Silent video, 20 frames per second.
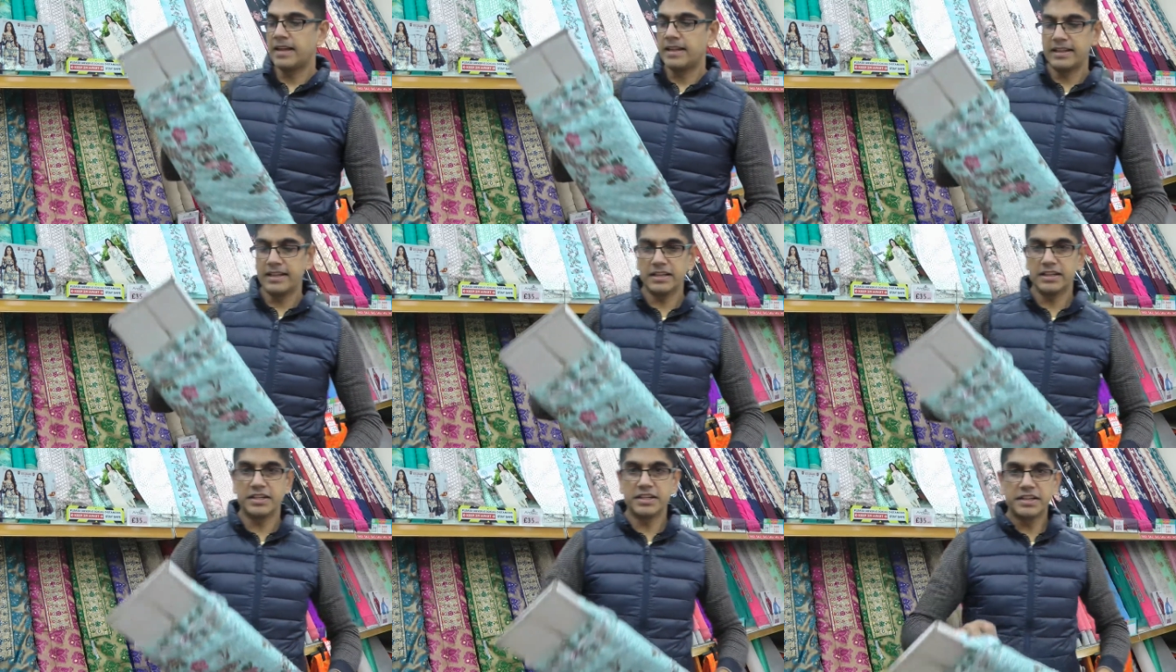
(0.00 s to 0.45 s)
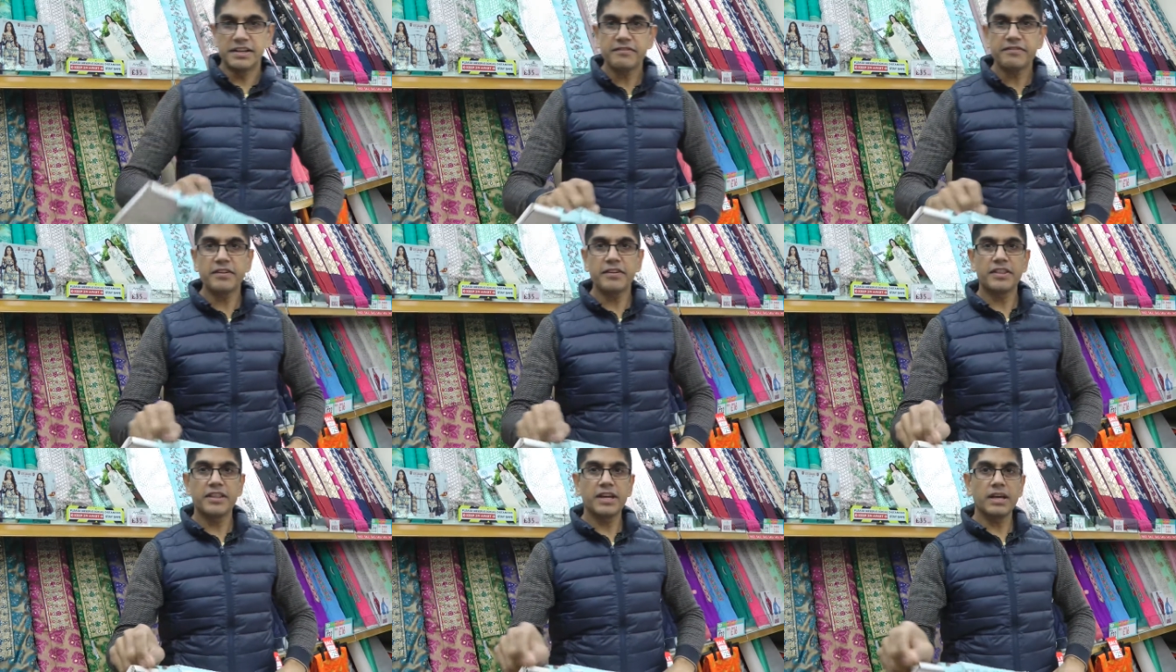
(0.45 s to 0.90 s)
Now, the
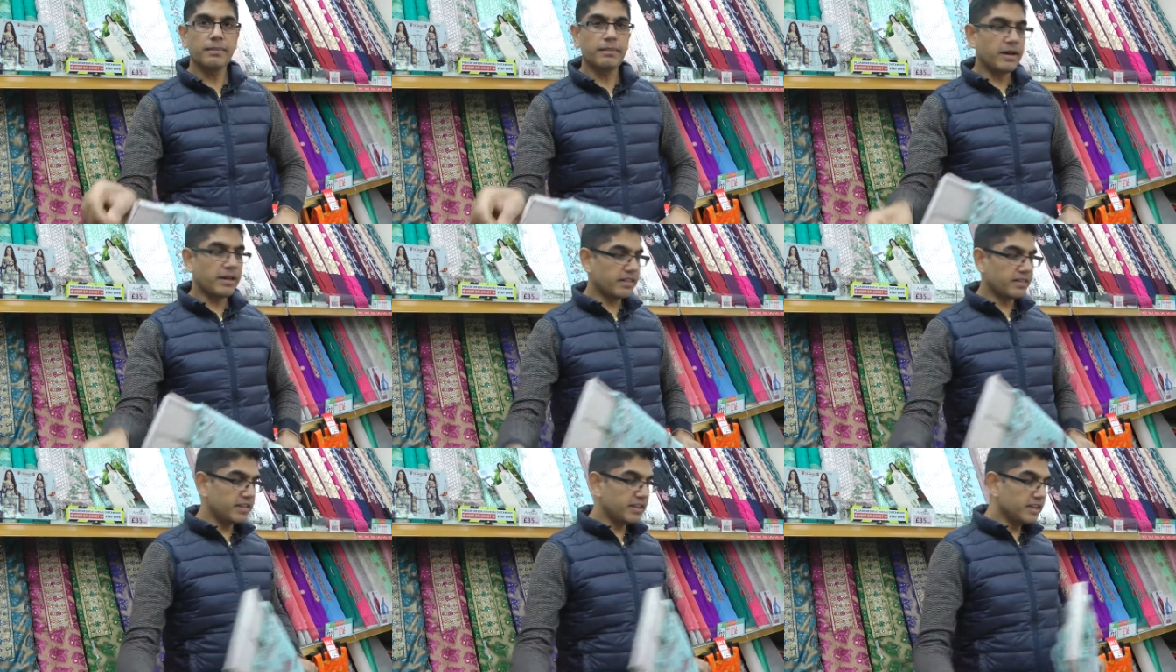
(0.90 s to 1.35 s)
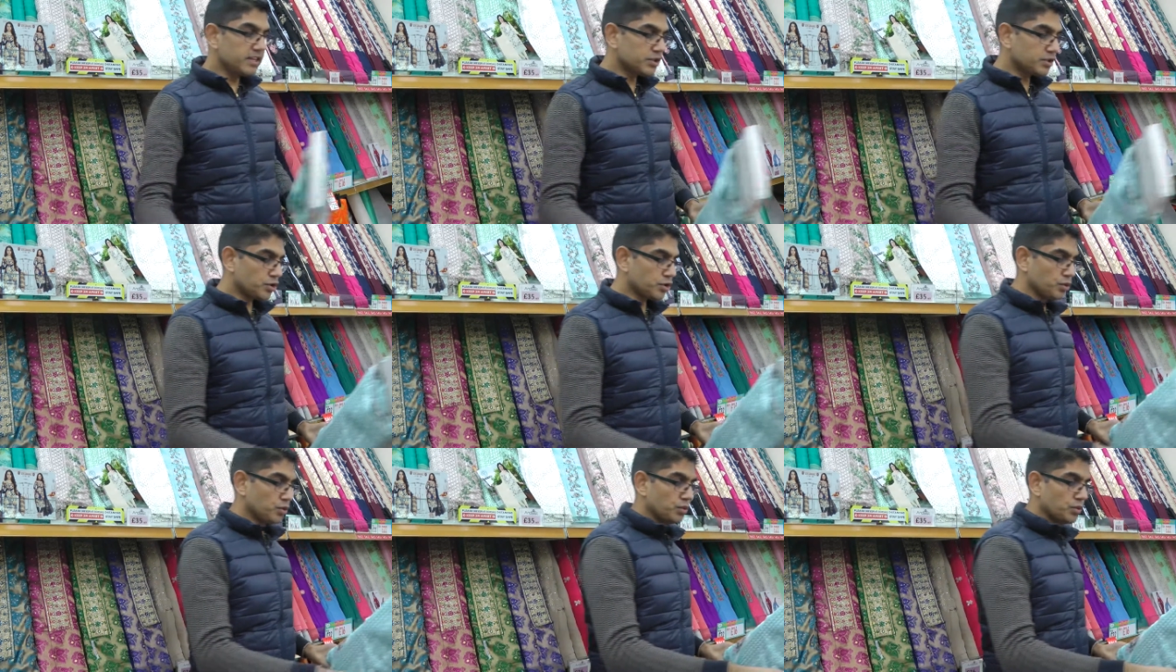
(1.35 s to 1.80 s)
different thing about these
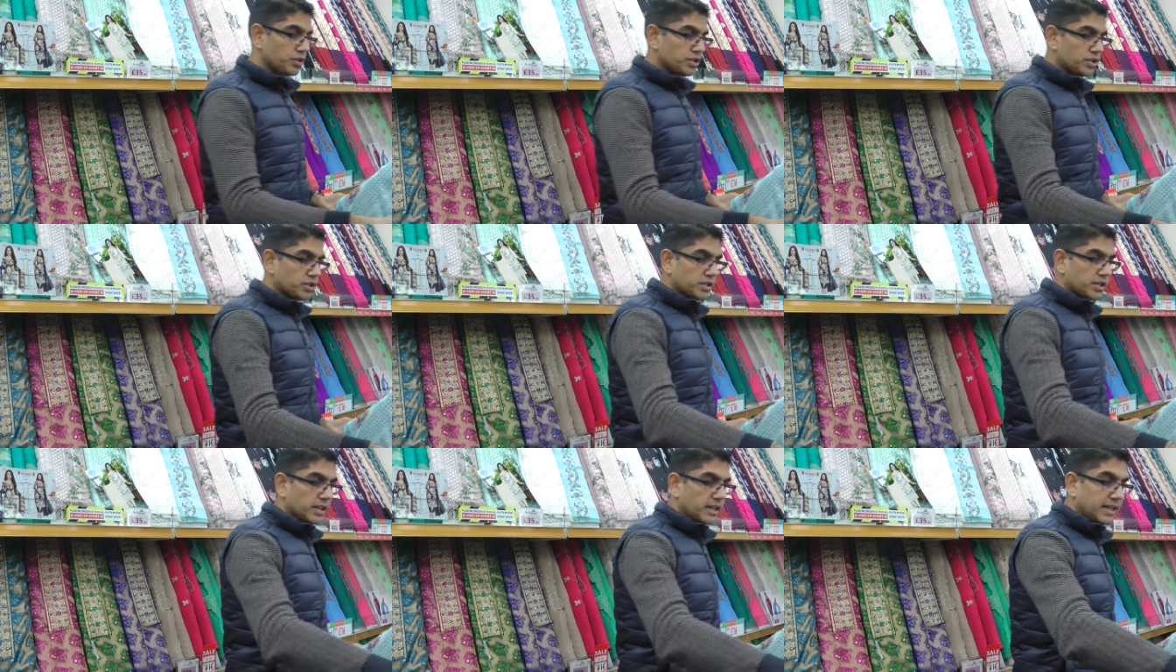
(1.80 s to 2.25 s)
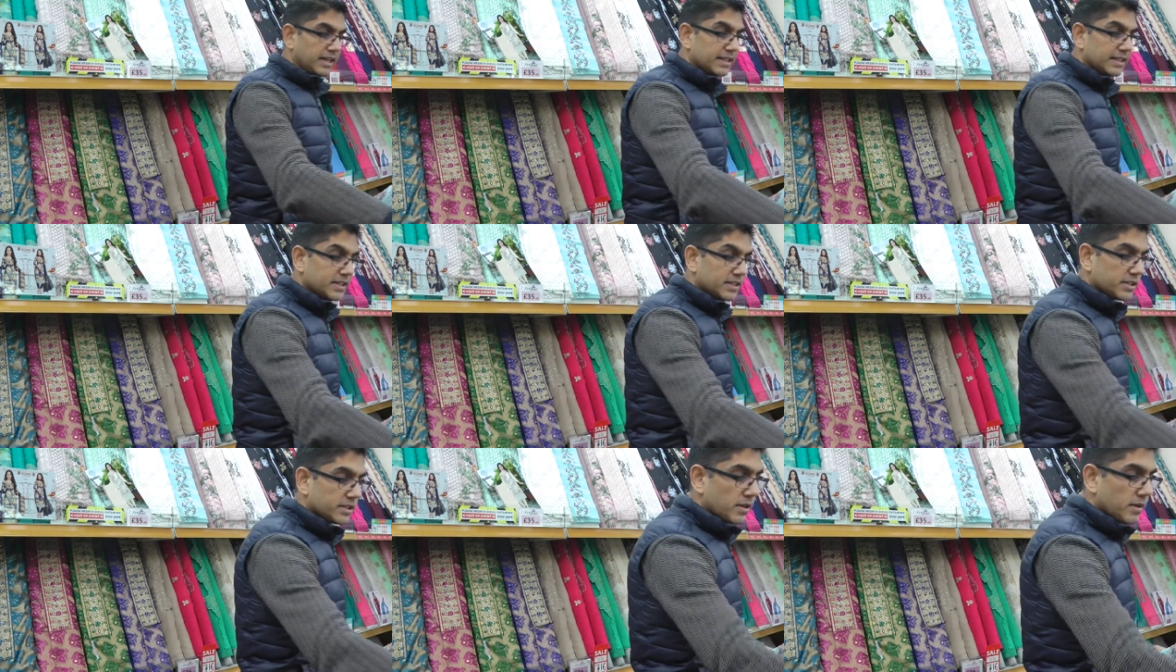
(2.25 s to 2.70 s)
suits
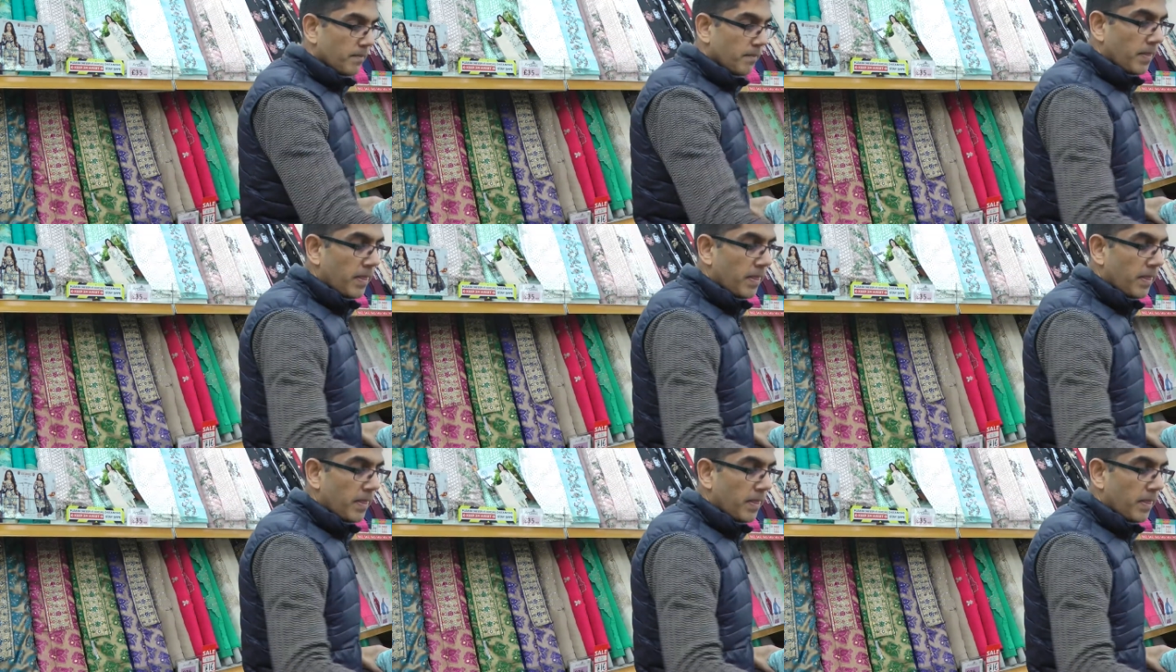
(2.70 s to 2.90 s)
is